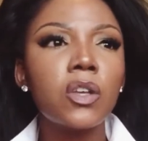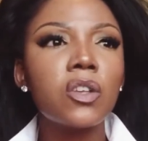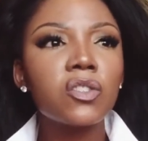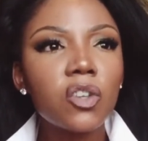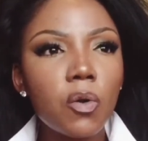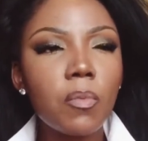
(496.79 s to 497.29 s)

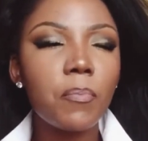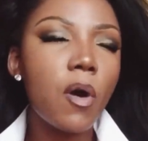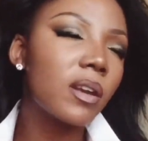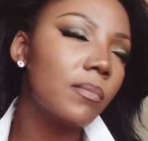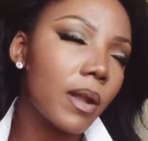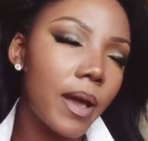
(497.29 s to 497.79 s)
So
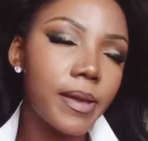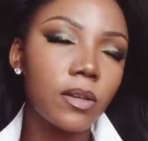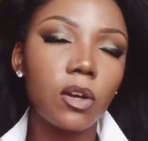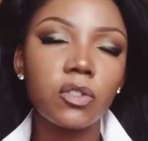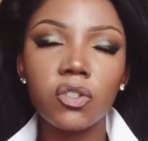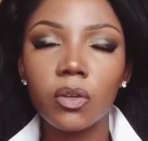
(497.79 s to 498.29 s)
bottom line,
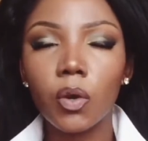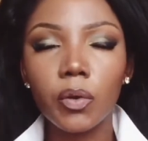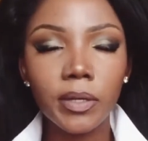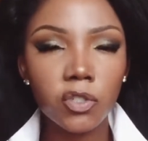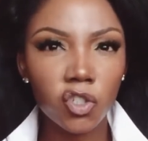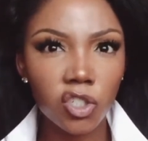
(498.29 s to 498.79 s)
not to go
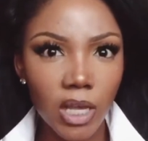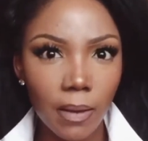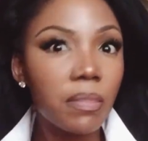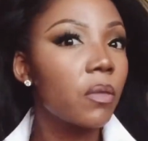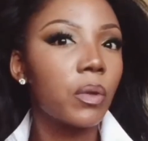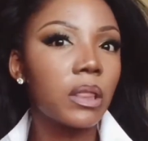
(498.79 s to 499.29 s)
into
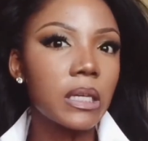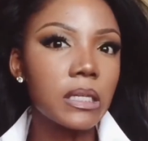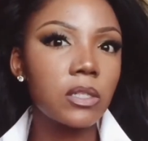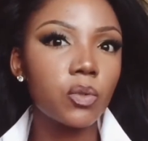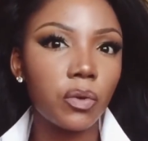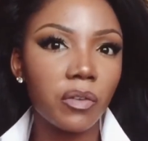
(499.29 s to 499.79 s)
depth with
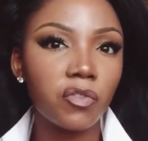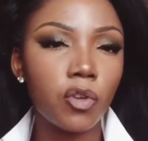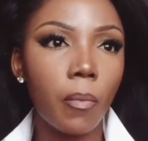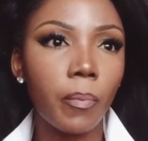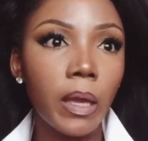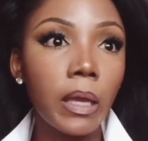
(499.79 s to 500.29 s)
this sort of
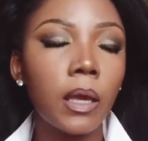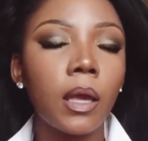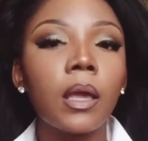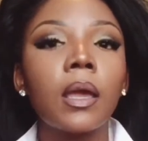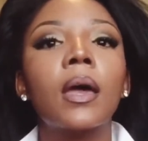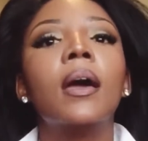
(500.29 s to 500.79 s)
topic,
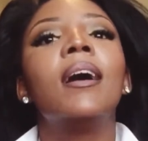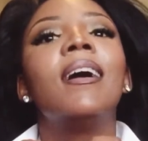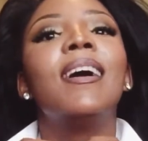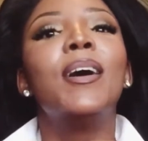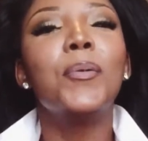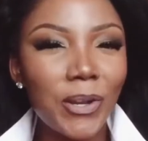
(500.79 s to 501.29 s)

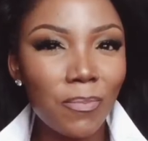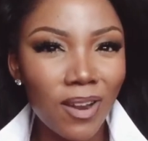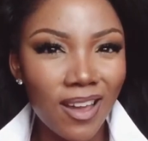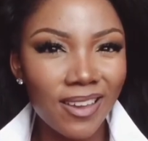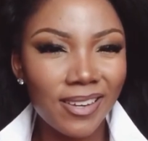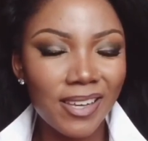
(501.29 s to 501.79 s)
bottom
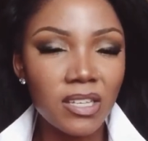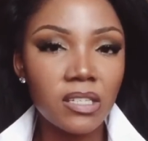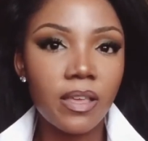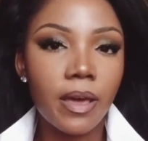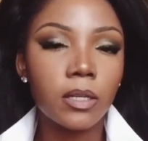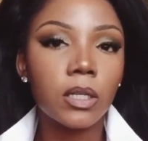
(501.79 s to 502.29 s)
line is
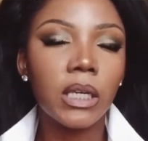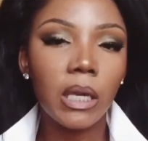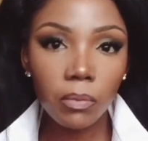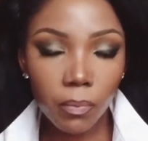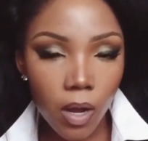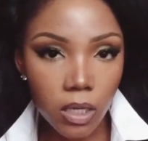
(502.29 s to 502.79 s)
that
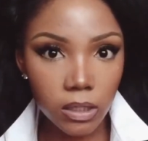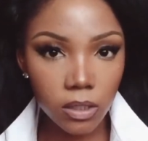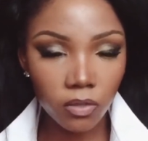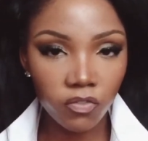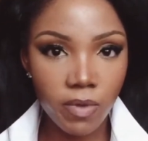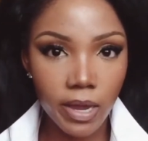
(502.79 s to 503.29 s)
keep a
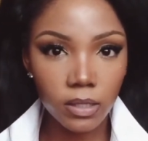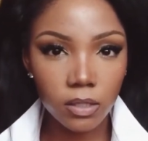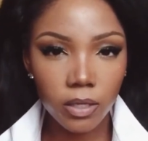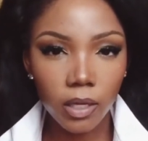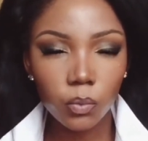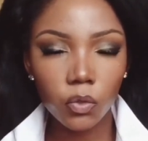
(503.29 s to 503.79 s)
positive
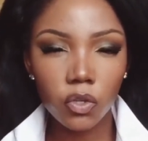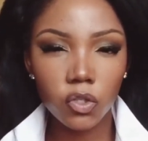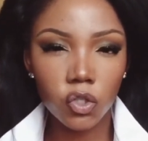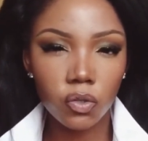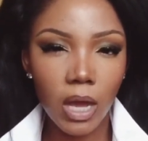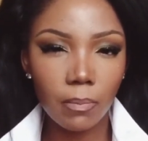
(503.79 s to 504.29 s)
mindset when you
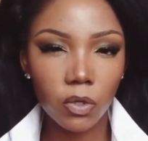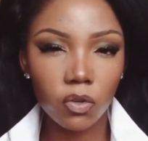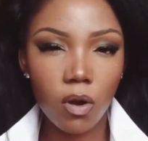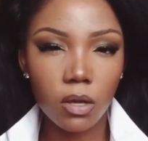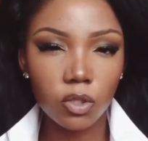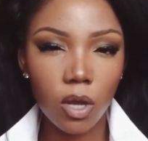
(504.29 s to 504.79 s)
do come
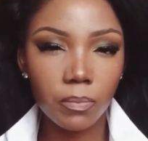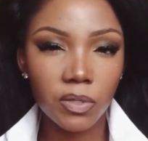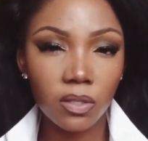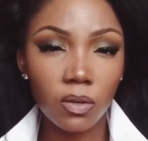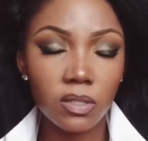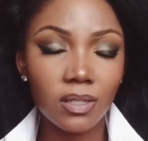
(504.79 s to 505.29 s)
across
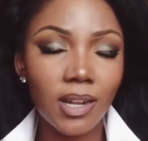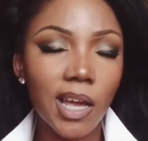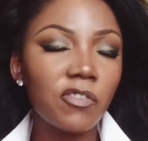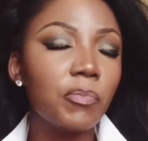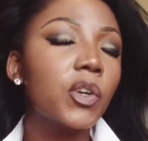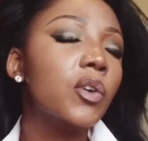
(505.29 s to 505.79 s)
obstacles in
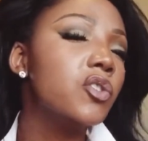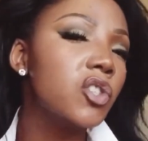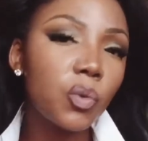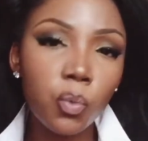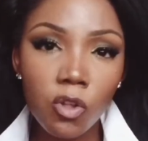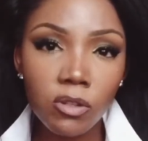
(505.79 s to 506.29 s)
life, because
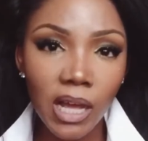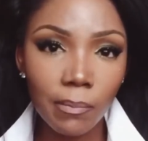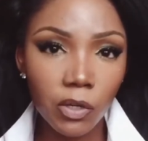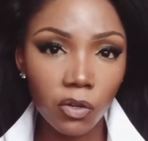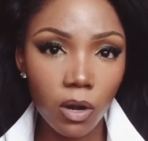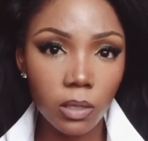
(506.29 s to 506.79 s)
you will
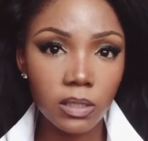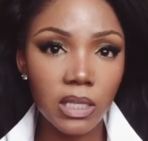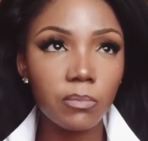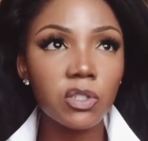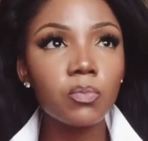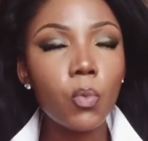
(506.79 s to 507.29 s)
come across
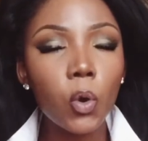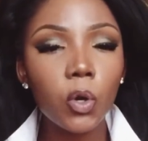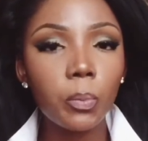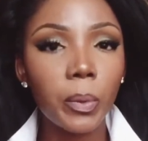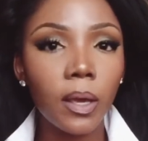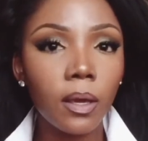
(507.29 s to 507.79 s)
them, small
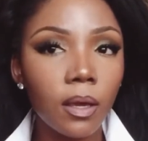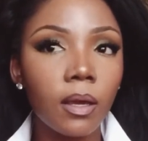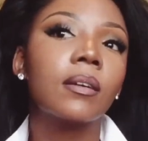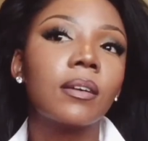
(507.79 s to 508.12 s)
or big.